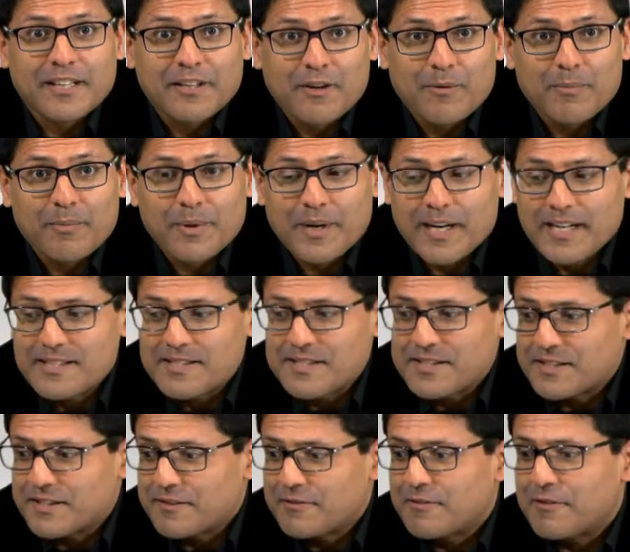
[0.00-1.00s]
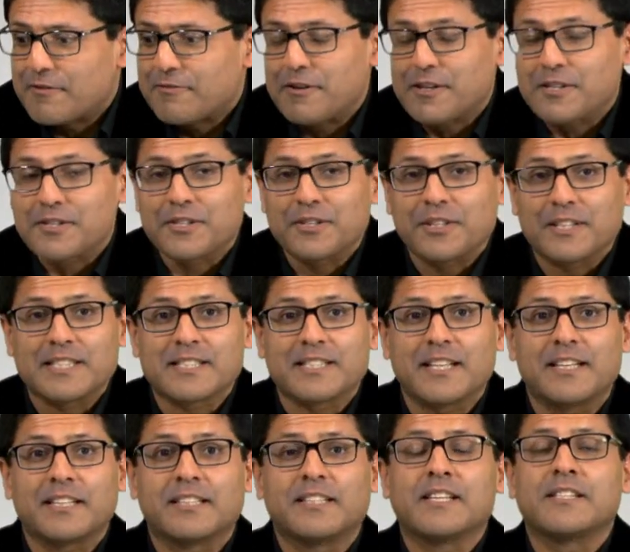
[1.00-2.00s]
comprehensive functional
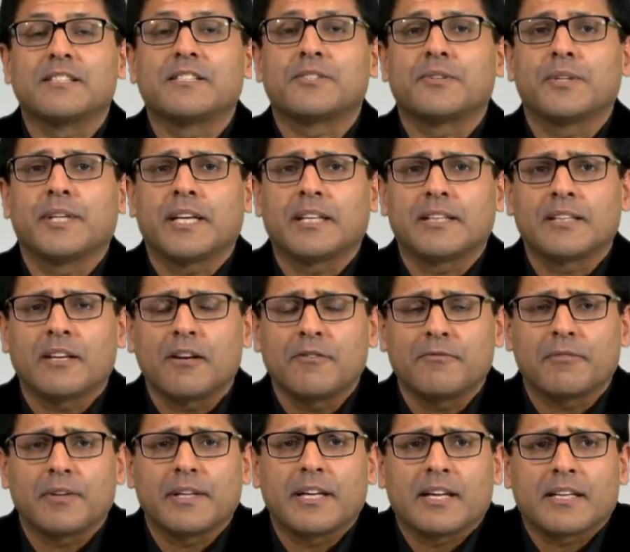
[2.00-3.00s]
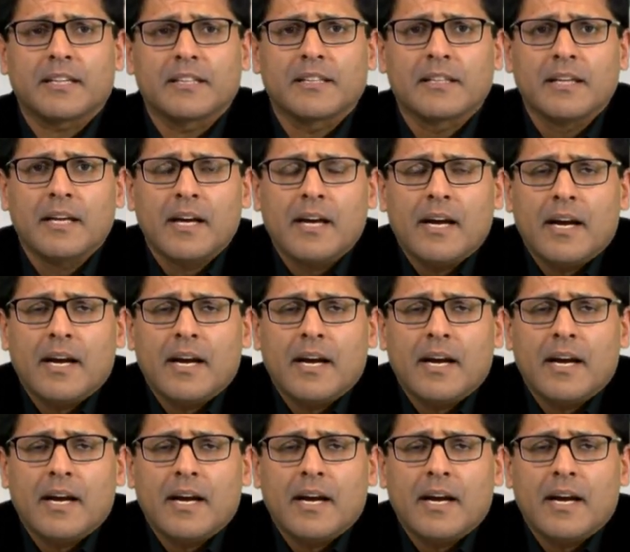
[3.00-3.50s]
aesthetic dentistry, and hopefully I can